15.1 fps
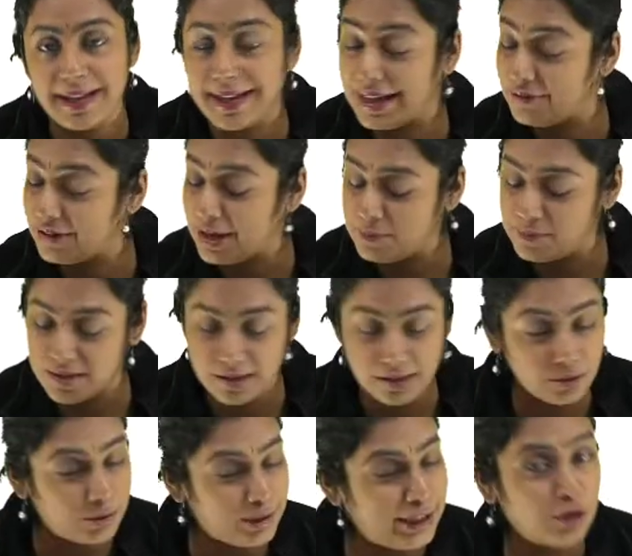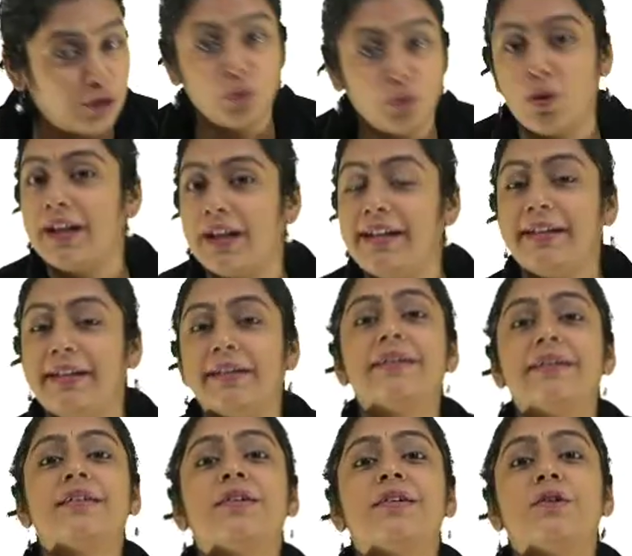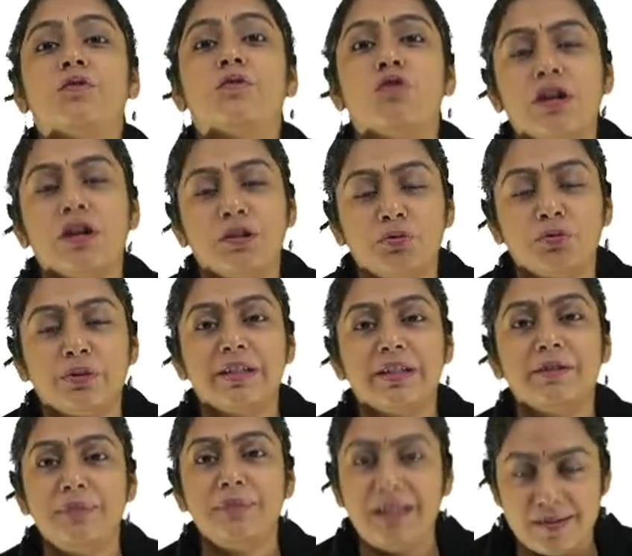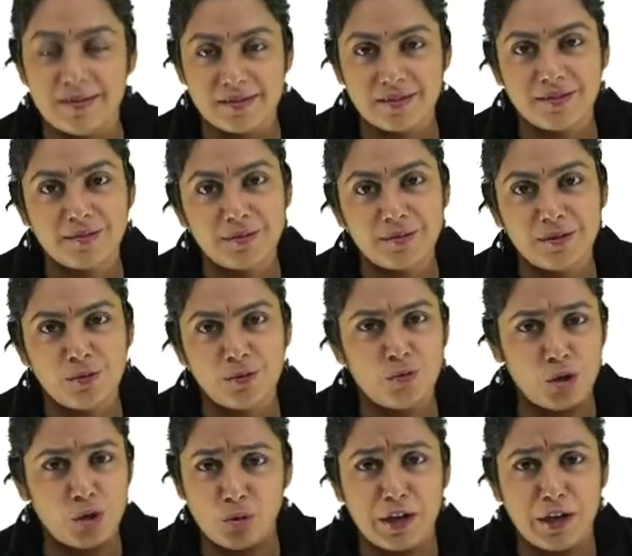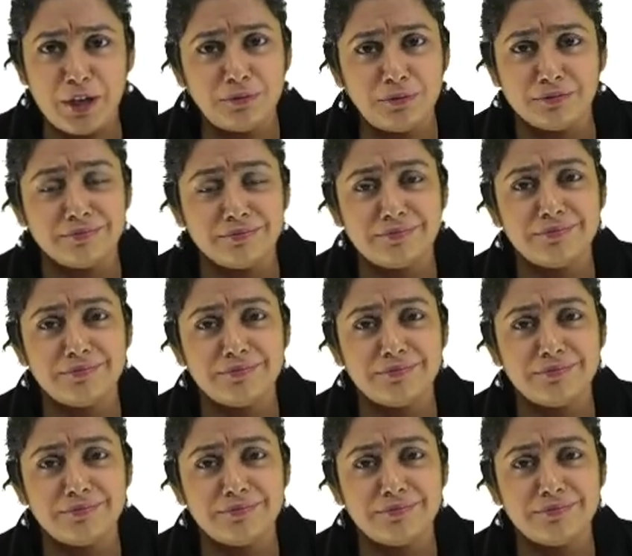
I have absolutely no idea what the word means. What do I do?